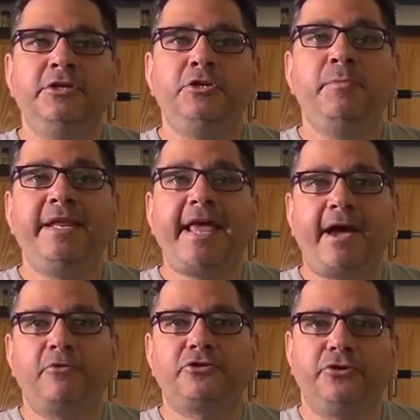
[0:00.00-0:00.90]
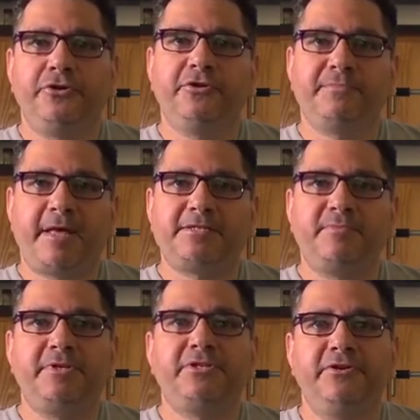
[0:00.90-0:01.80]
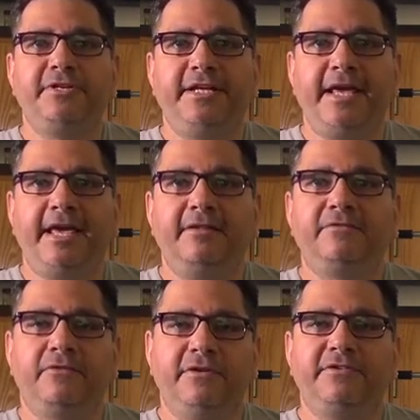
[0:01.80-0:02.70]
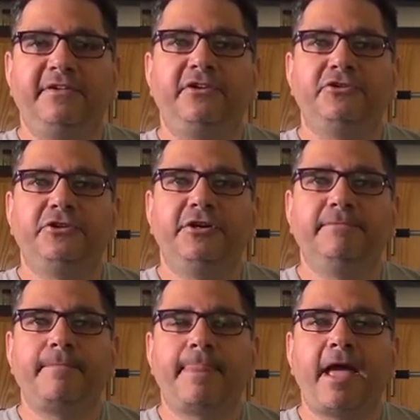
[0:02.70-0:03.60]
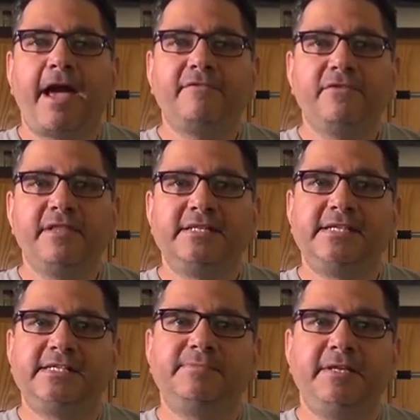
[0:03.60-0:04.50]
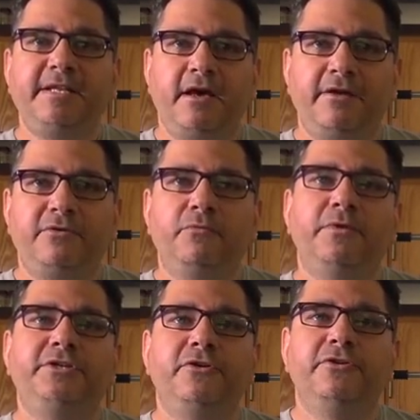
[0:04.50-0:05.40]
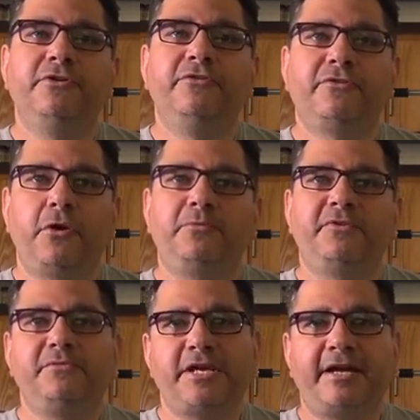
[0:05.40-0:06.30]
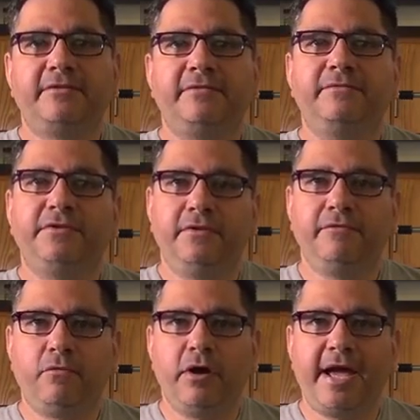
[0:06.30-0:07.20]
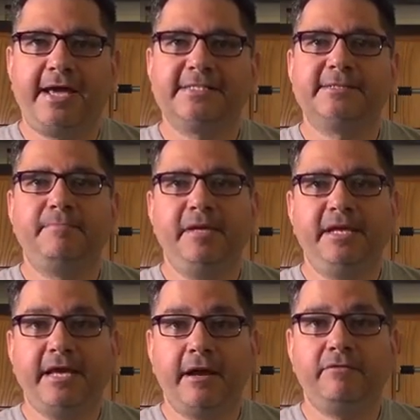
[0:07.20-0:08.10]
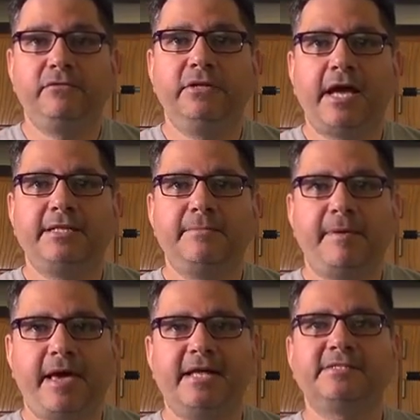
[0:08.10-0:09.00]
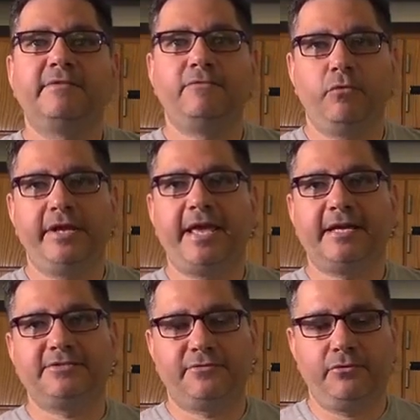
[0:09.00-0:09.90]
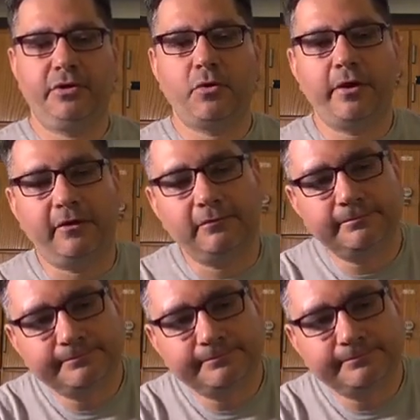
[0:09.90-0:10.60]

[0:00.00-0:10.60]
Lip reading: You may now show your specimen to your TAs for their signature. After this has been done, return your scope's objective to the 4x, being careful not to pass the 40x through the oil.